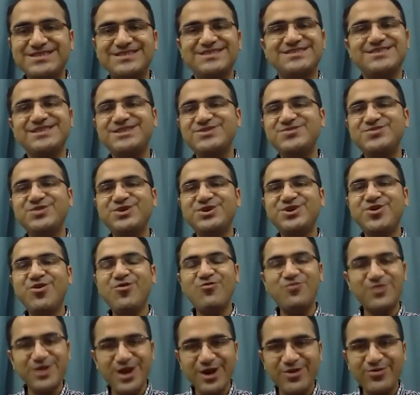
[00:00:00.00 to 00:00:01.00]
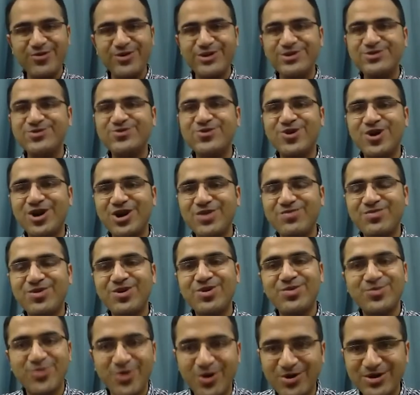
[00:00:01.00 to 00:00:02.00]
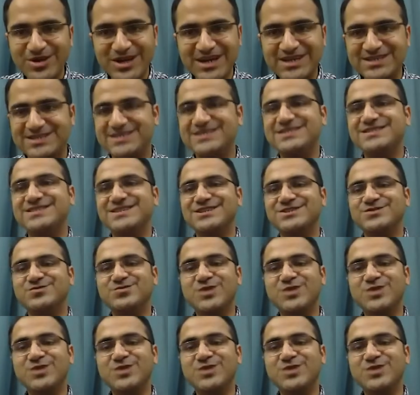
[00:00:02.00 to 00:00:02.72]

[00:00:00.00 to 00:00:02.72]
in this video, we are going to talk about bronchiectasis.